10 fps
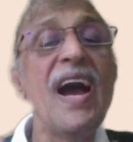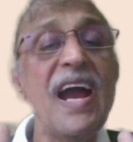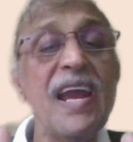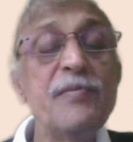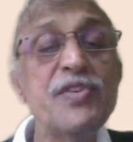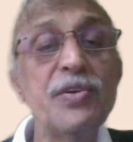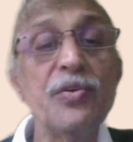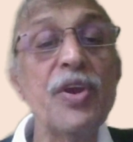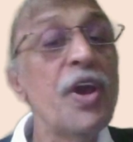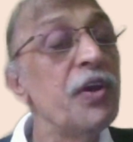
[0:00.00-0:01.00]
I am
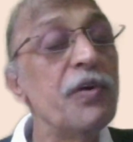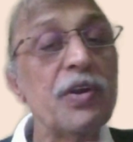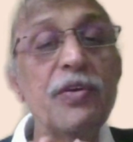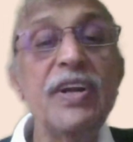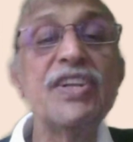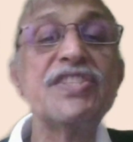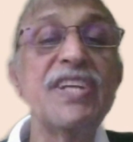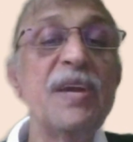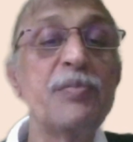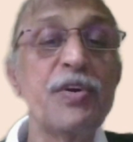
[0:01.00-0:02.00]
sure you are going to
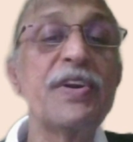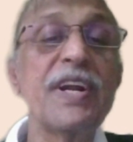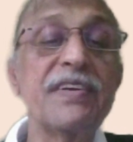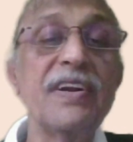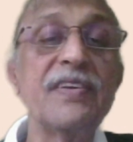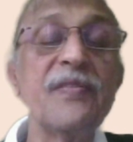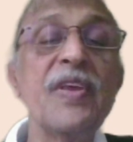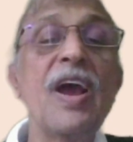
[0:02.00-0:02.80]
stay protected.